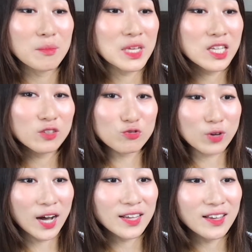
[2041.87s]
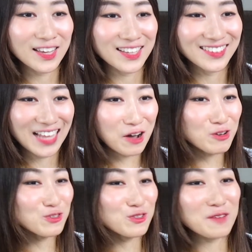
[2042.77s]
meaning dry and now
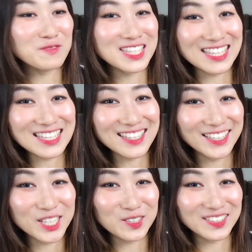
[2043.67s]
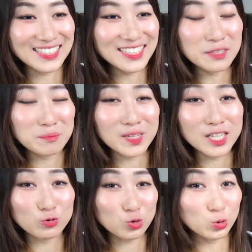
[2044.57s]
you have key here key
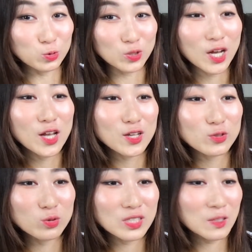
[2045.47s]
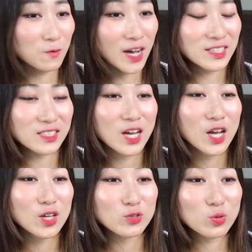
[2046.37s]
meaning tool so device
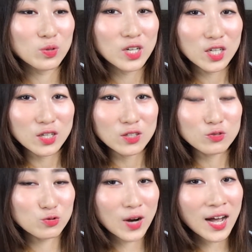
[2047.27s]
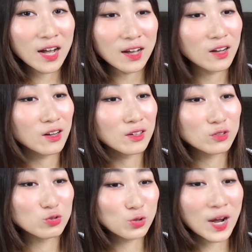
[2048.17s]
so dry uh, the
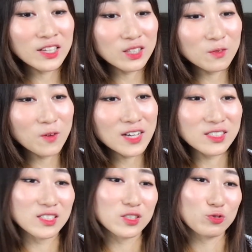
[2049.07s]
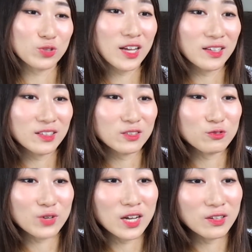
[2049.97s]
drying device is dry
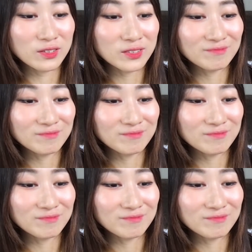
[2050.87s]
dryer